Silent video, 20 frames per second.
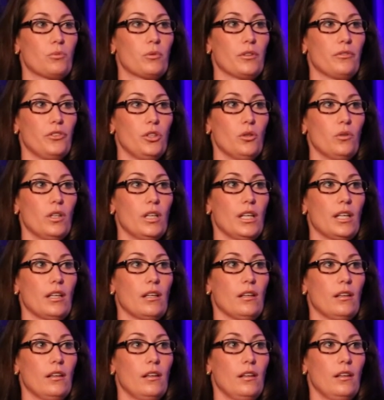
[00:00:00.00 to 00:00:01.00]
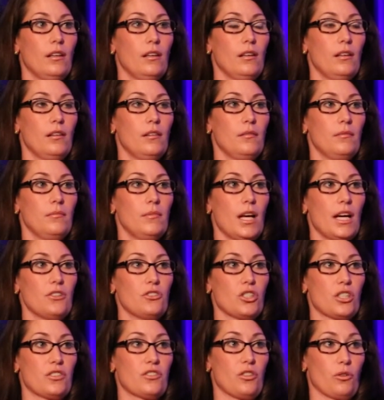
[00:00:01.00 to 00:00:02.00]
reviewing not
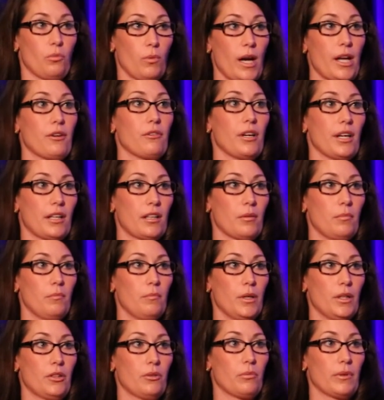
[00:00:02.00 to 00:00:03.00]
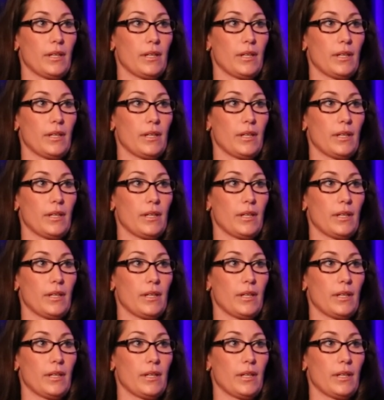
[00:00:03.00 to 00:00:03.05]
just the rhetoric, but the